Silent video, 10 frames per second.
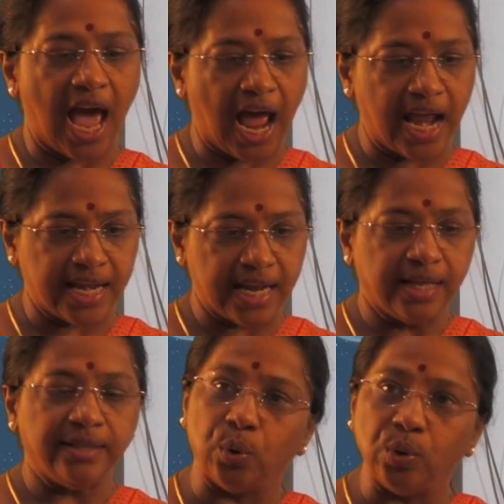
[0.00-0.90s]
and
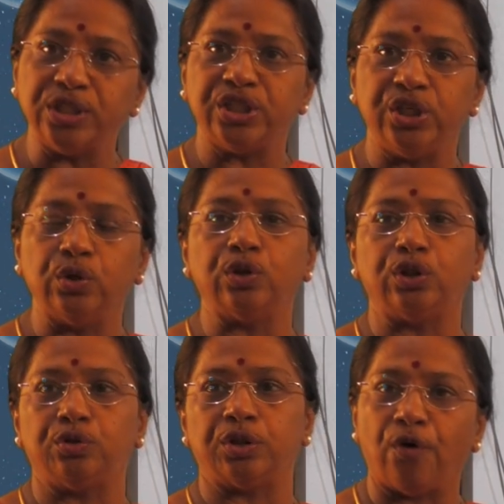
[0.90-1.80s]
tools
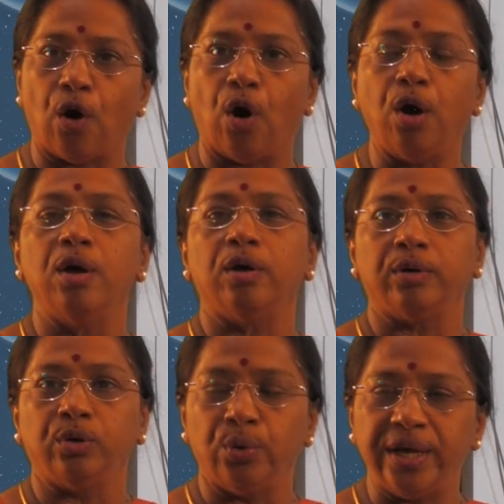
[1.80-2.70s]
used for
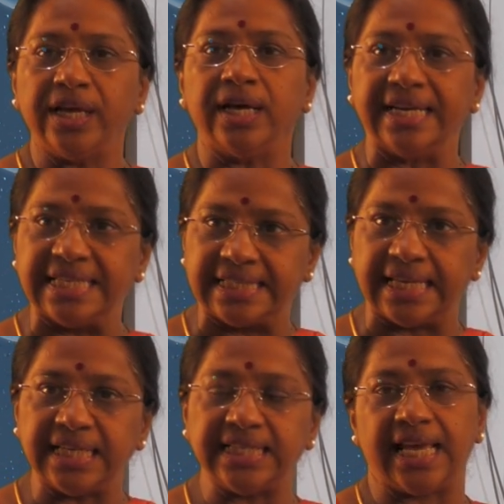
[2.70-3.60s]
doing
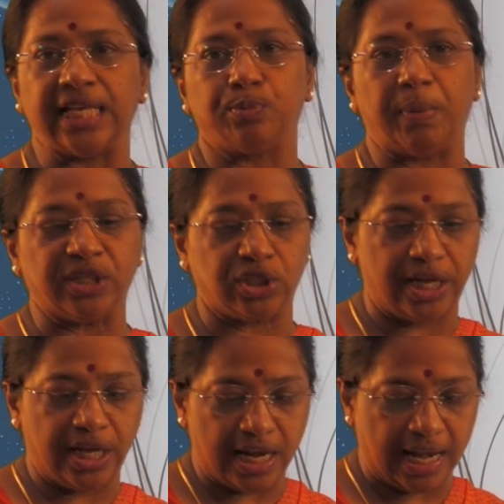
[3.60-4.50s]
research,
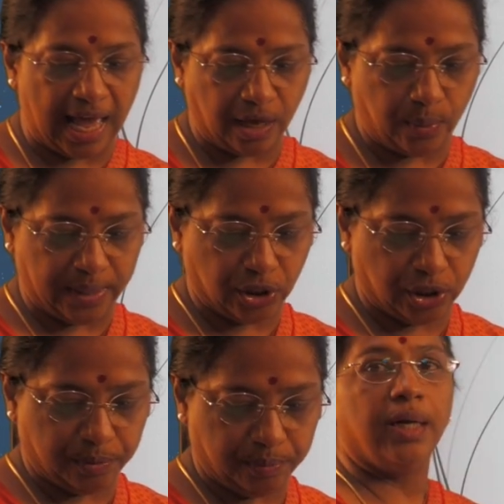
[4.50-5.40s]
especially language.